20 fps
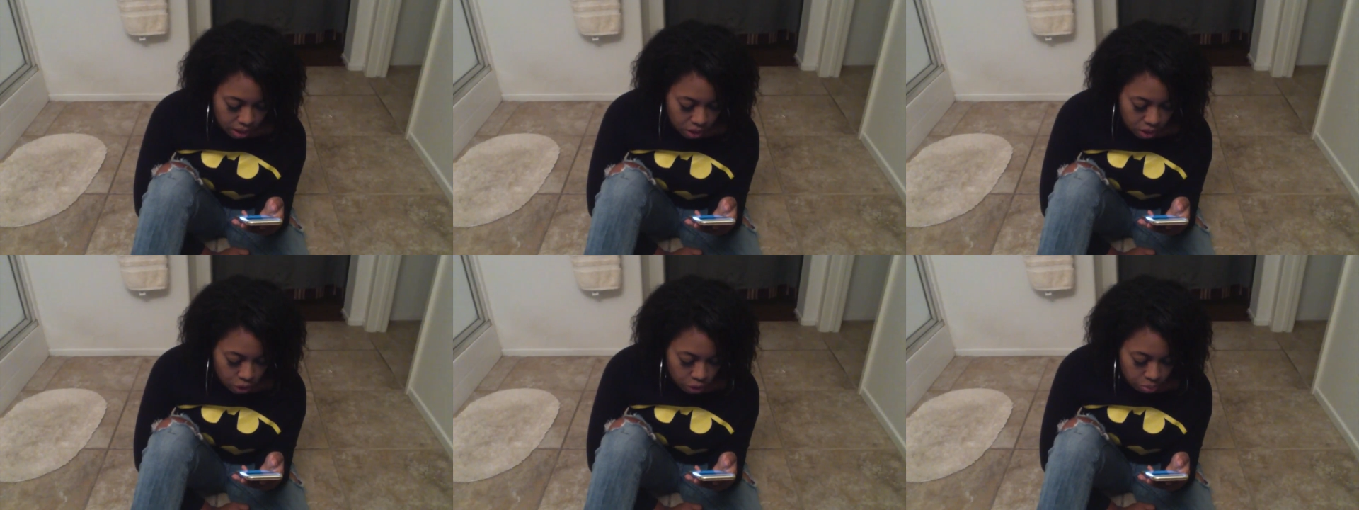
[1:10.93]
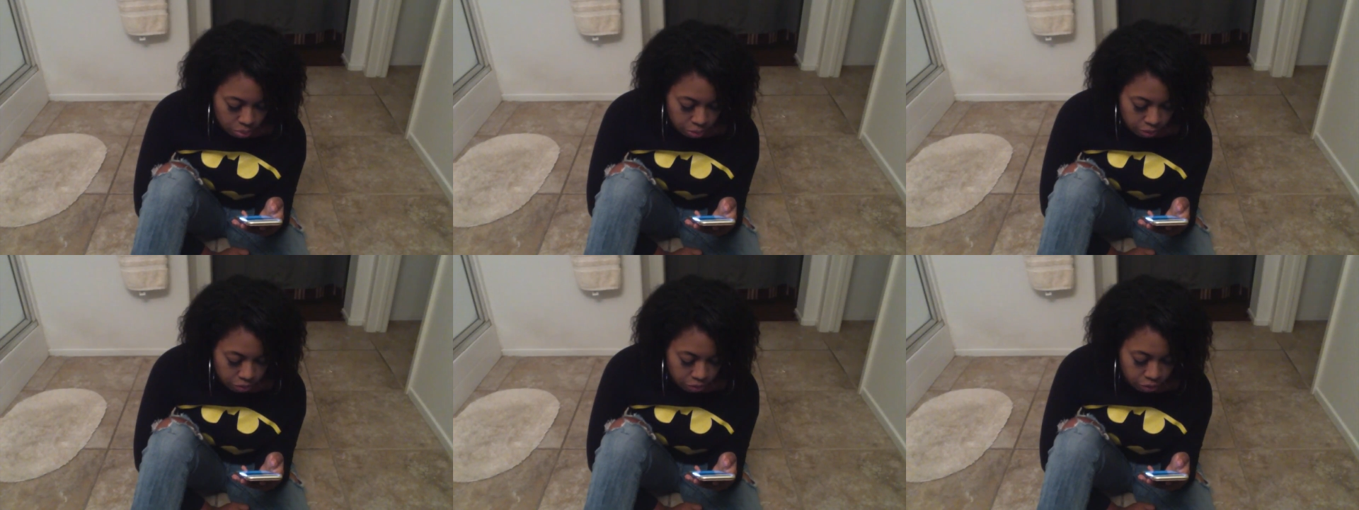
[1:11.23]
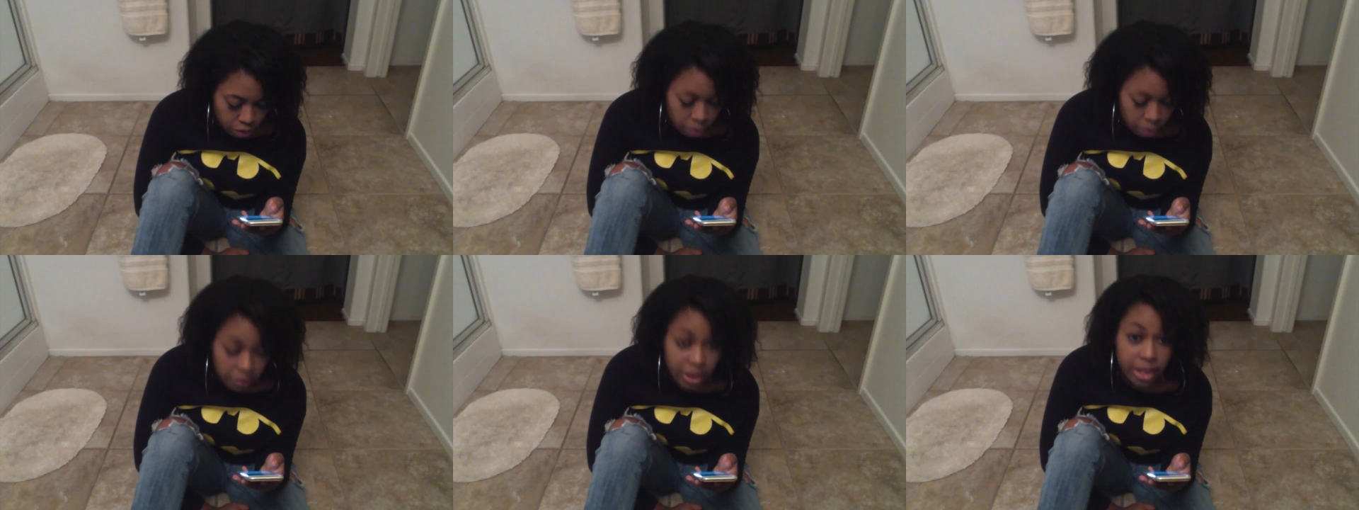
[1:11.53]
is to
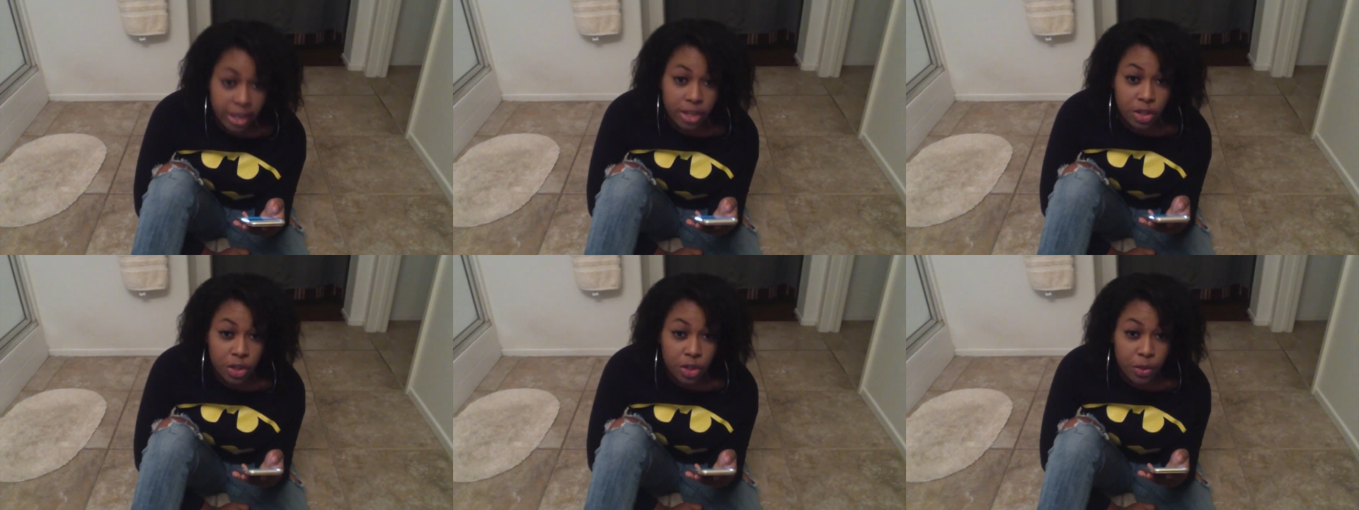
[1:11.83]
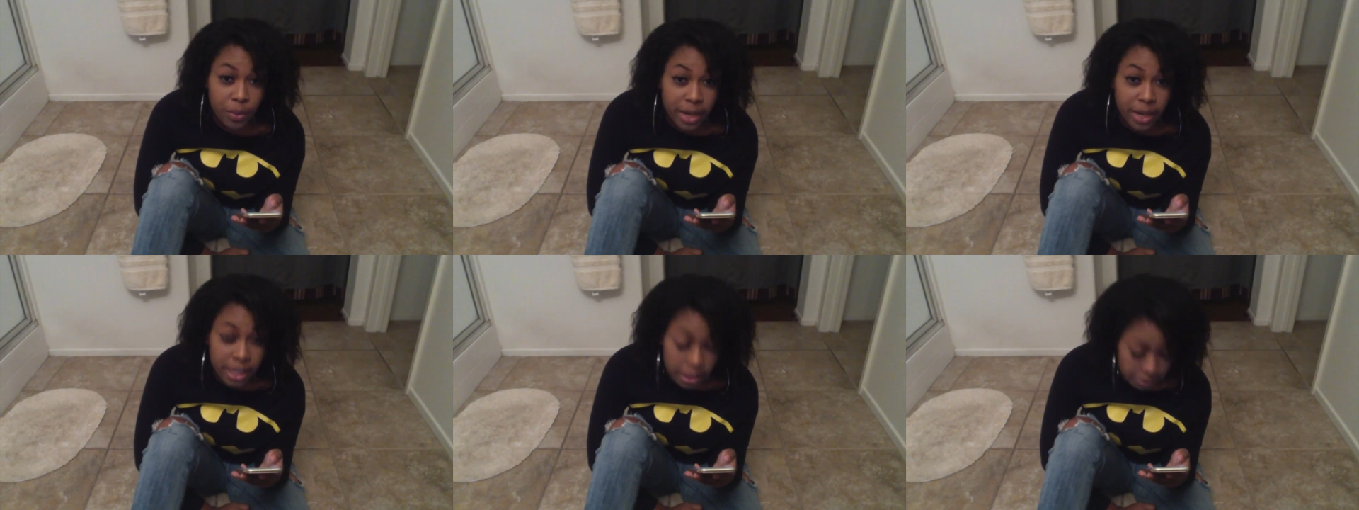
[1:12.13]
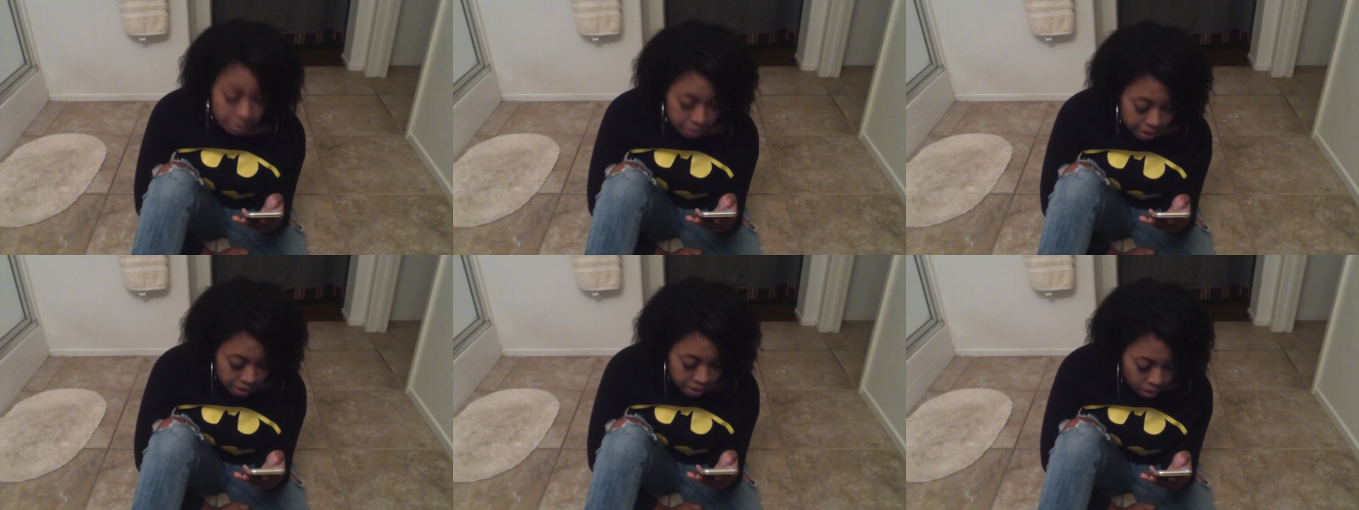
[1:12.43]
perform a
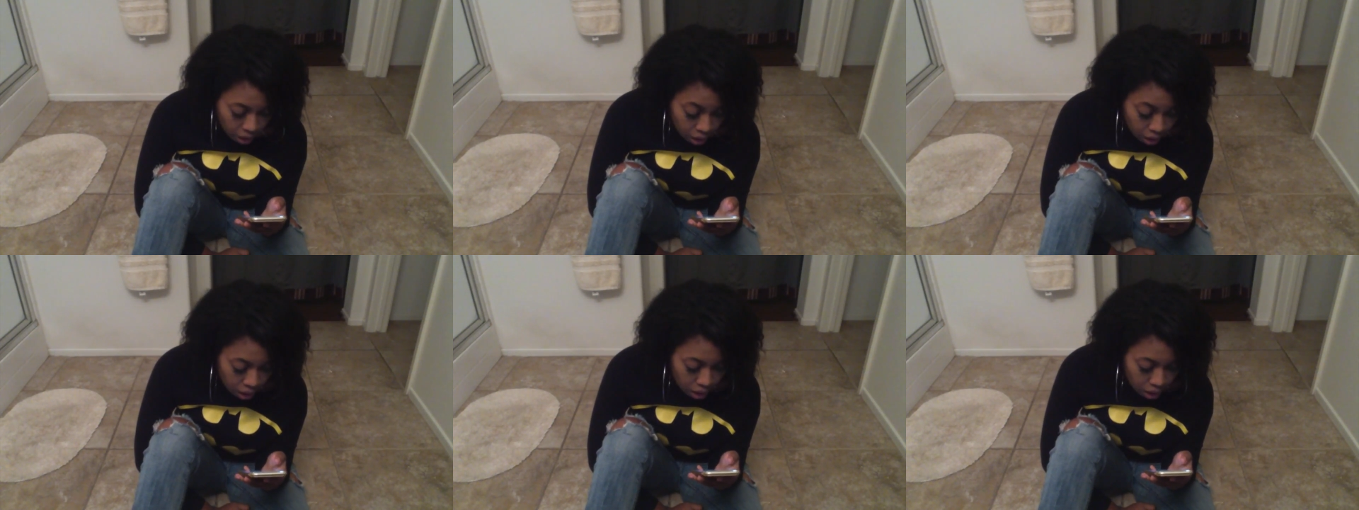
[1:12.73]
hysterectomy